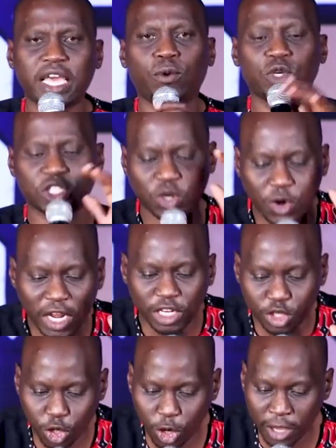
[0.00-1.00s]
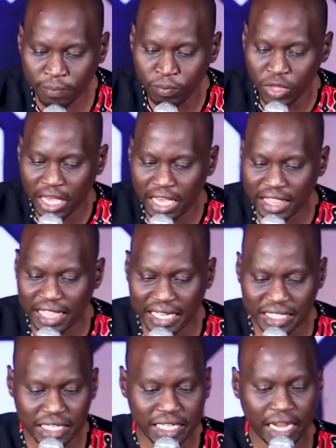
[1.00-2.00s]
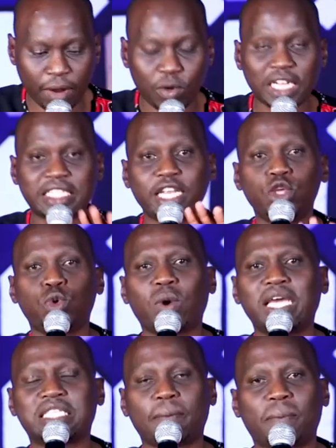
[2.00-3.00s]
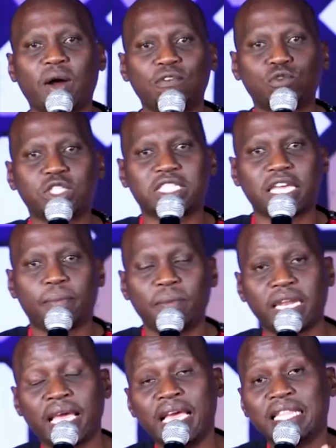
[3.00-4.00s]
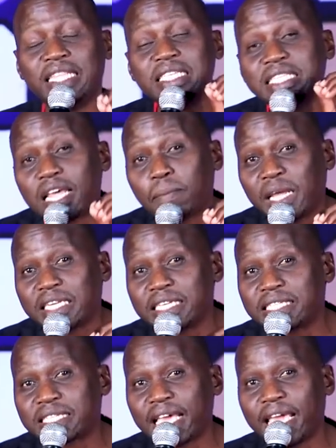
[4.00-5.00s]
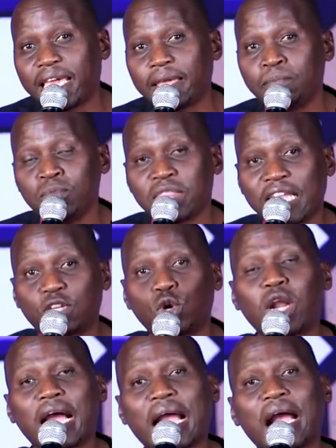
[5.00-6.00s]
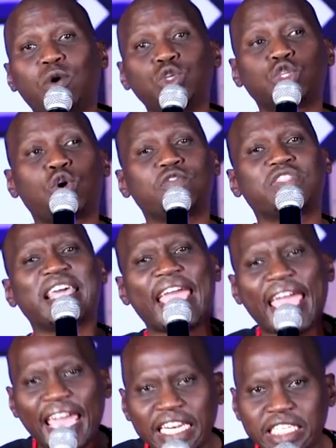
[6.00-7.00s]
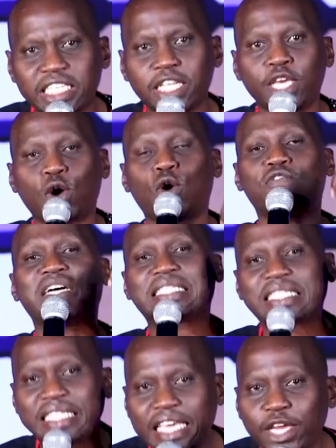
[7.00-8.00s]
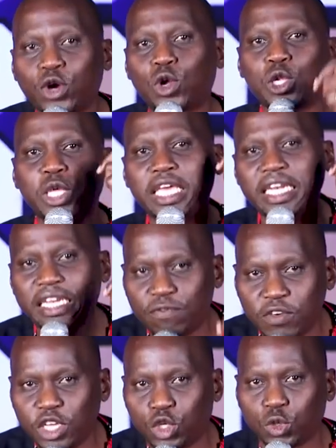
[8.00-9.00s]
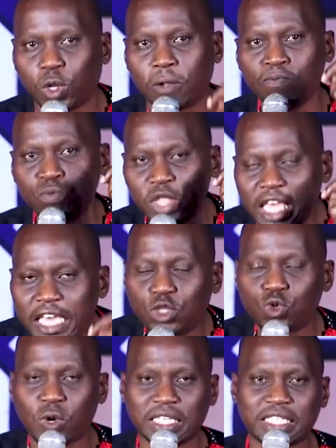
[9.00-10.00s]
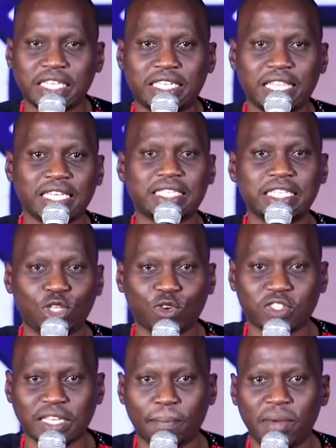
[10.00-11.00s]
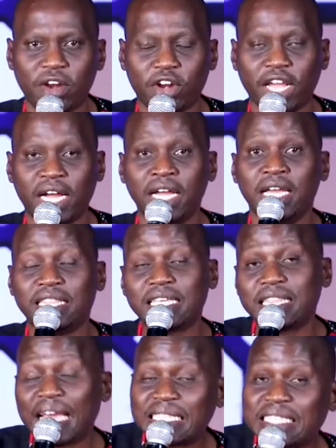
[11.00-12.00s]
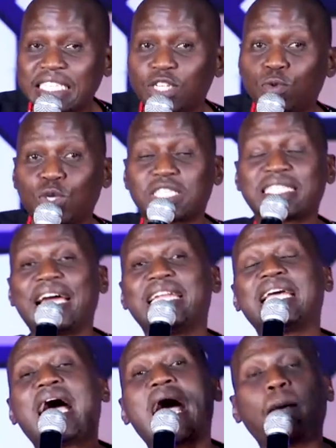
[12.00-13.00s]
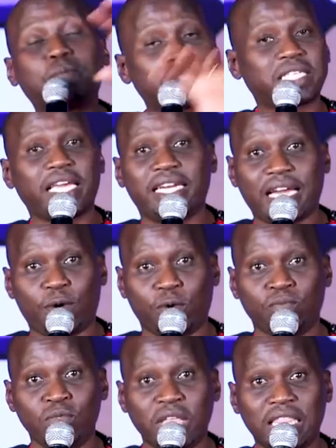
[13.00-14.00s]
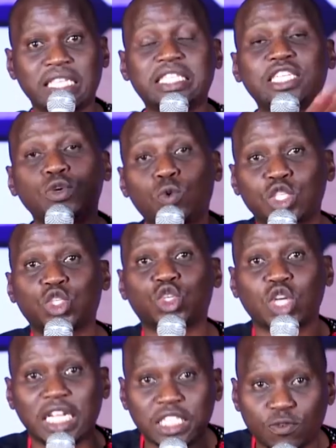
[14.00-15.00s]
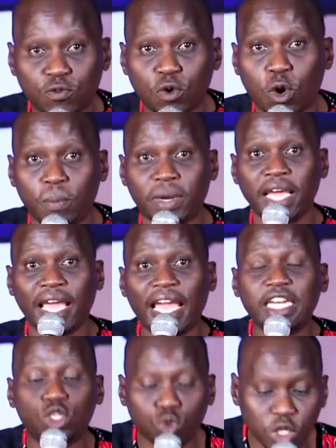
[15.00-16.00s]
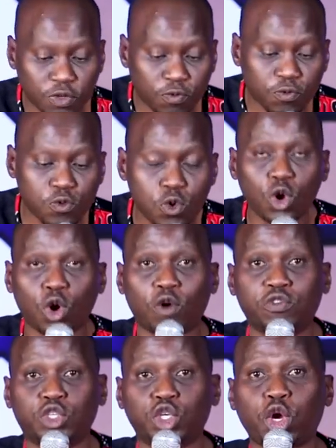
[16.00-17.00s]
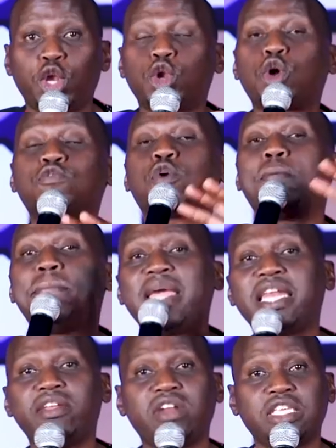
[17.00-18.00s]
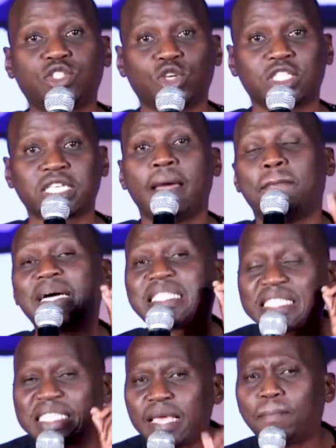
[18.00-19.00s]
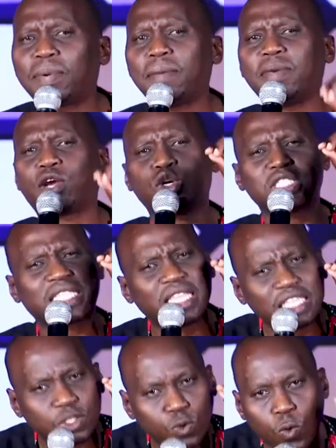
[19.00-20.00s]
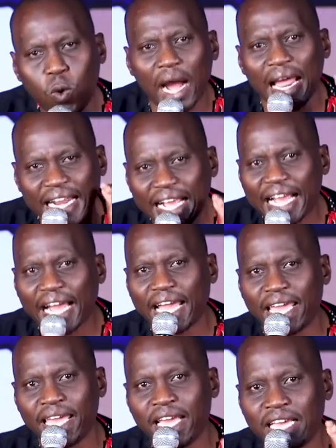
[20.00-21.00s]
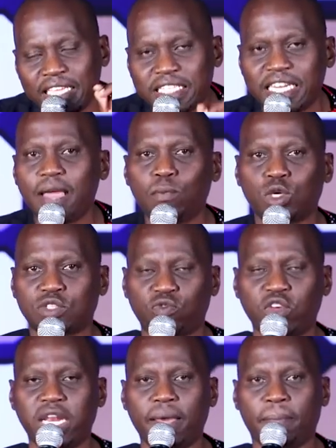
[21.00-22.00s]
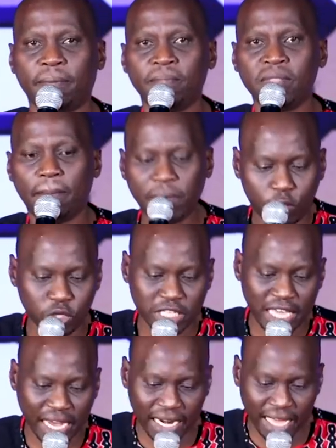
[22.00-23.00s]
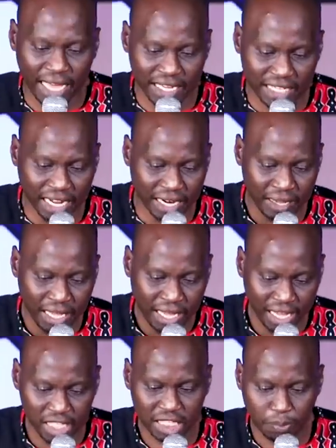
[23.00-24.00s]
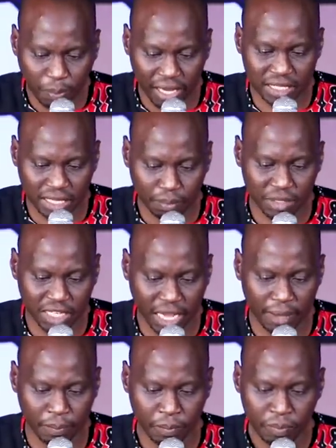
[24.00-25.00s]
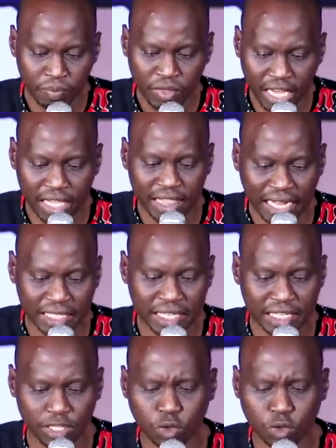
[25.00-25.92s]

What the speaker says: There was great joy in that city. And I want to tell you why it's a powerful statement. This statement is saying that on account of the entry of a single individual into a city, the city of Samaria, that city was turned upside down. The city was transformed, and it was full of joy, not for many reasons, but simply because this one guy, his name was Philip, because he had entered and spent some time in that city.